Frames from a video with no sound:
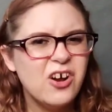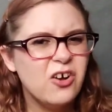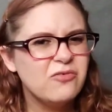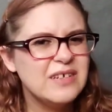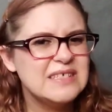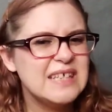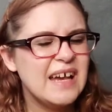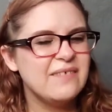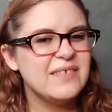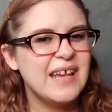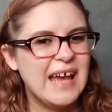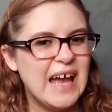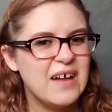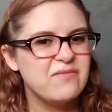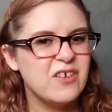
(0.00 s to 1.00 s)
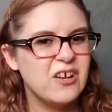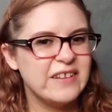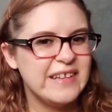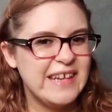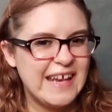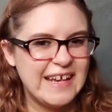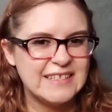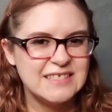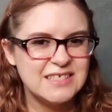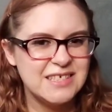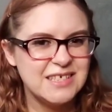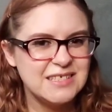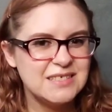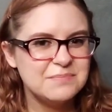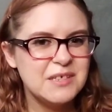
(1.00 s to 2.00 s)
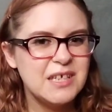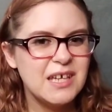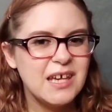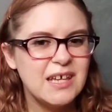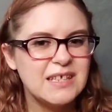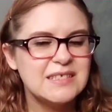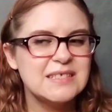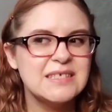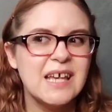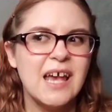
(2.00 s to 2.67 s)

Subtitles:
always have to have all the answers, because